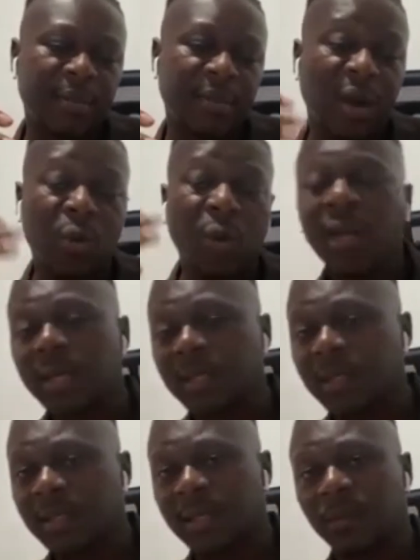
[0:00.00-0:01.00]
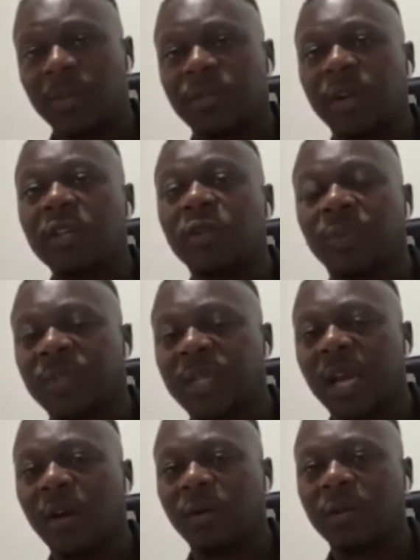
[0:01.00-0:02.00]
awareness that we're trying to push
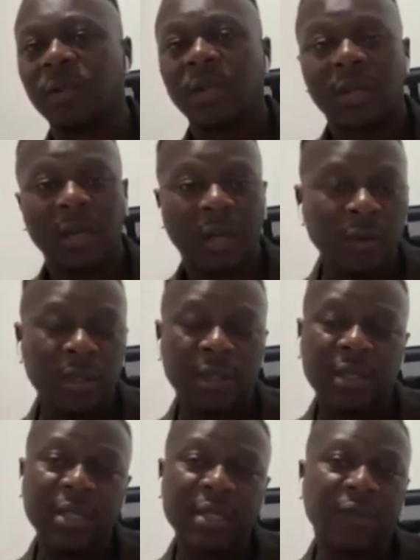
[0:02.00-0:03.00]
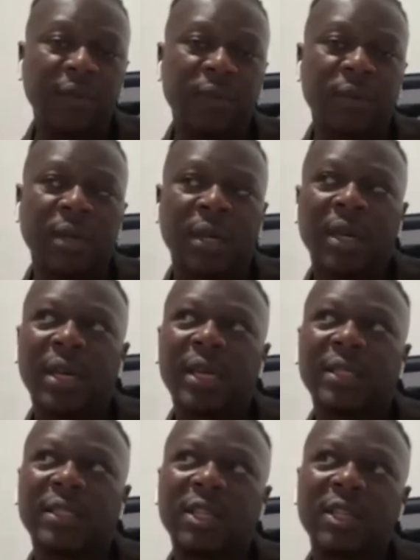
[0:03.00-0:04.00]
out, including this interview,
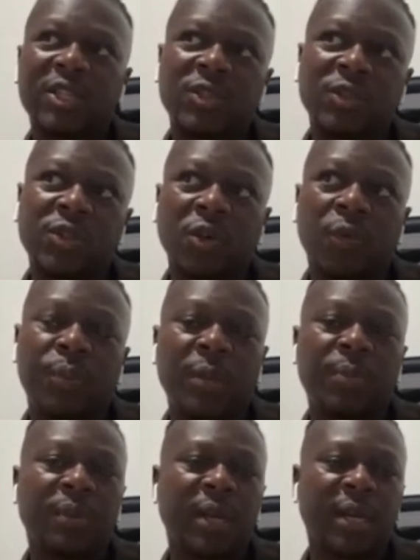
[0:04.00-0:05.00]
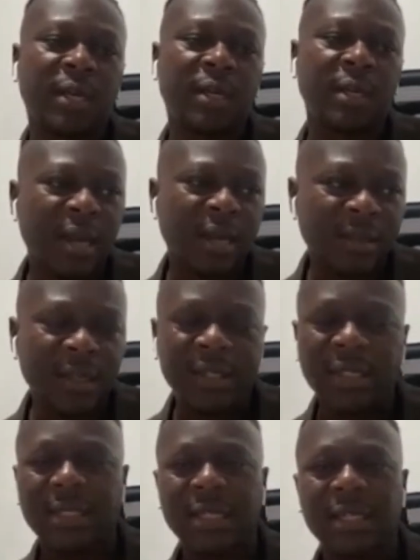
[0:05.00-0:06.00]
is just to show people that
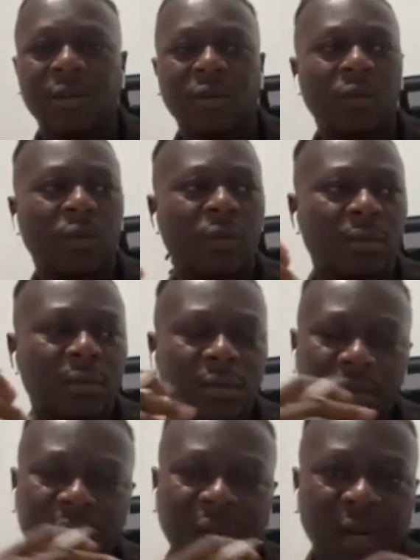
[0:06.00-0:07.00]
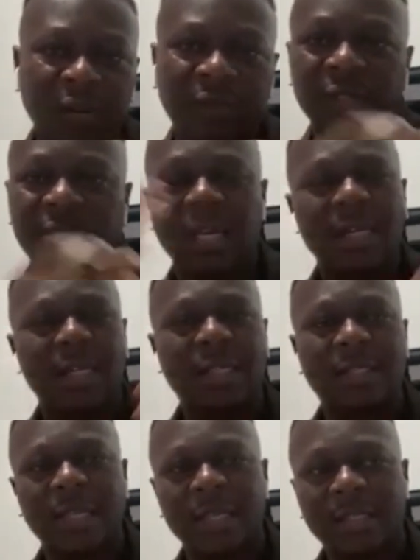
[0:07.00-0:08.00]
ethnicity or color of the skin,
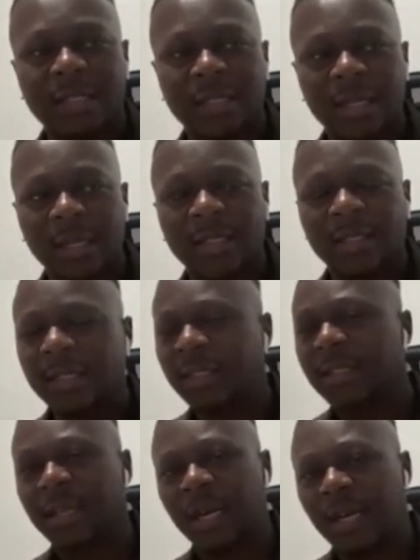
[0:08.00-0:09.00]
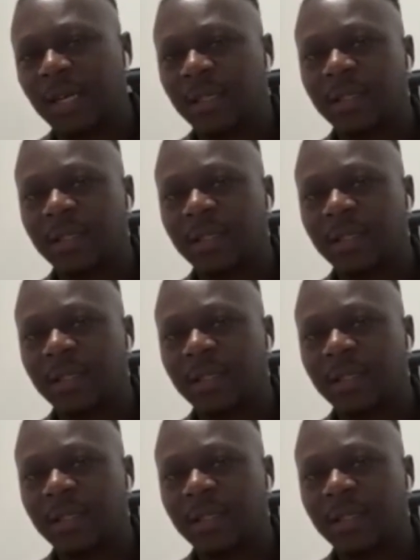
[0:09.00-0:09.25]
it's just a color.